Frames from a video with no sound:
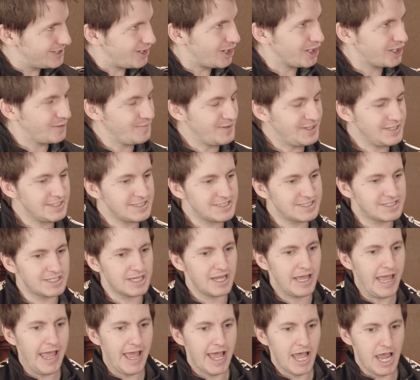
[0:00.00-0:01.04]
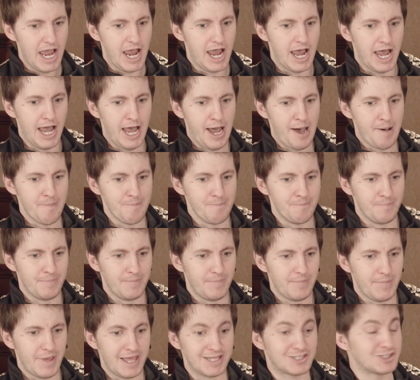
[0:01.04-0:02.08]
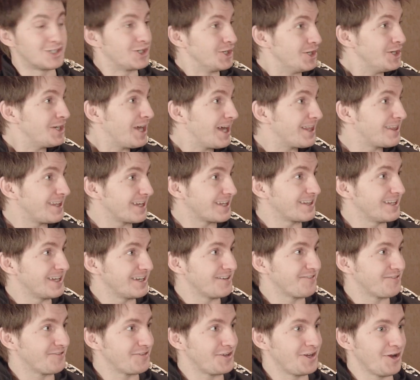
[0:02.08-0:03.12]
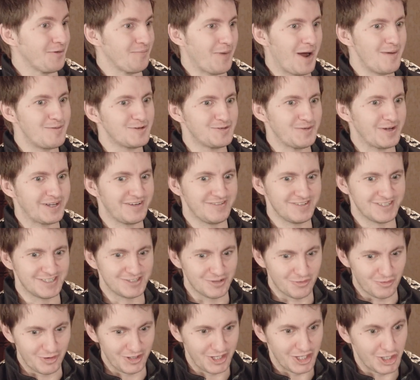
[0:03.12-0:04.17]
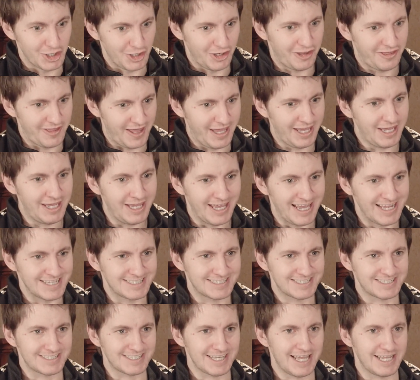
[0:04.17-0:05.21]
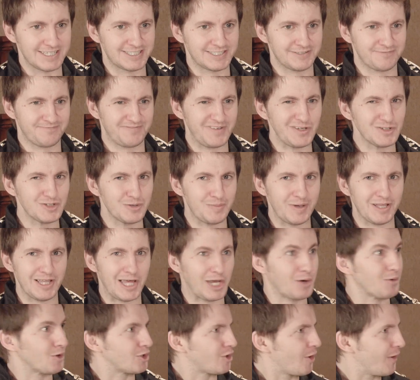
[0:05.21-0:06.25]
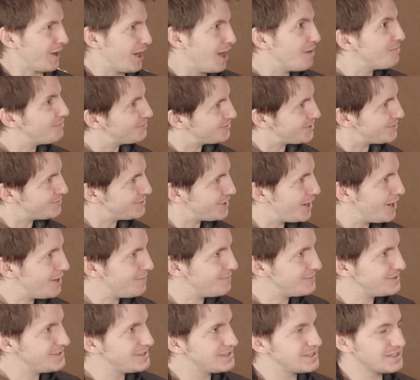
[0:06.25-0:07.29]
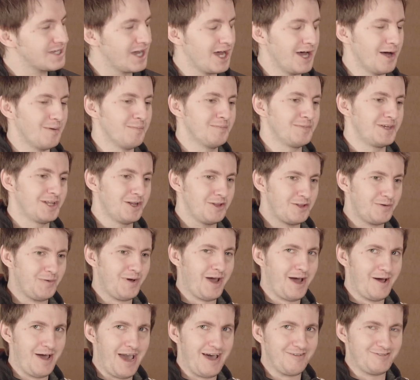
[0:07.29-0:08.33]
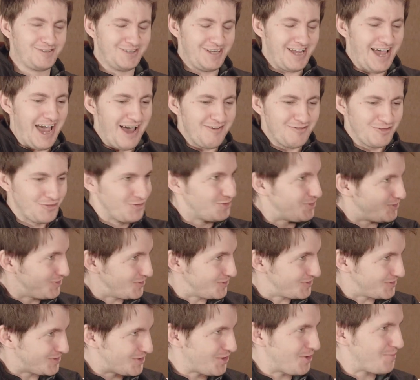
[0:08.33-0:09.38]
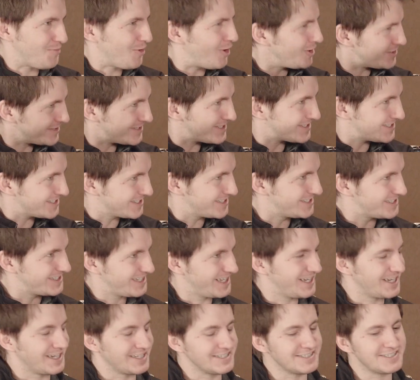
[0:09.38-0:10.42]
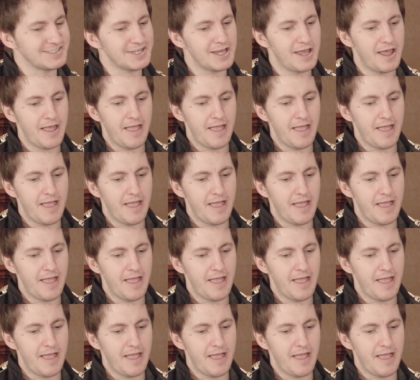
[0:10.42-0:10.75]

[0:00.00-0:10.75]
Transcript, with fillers: documents. It's good. I think that, you know, my perspective is it's a really good thing. It feels a bit like we're growing up sometimes. You know, that we have to have the rules and there are processes and things.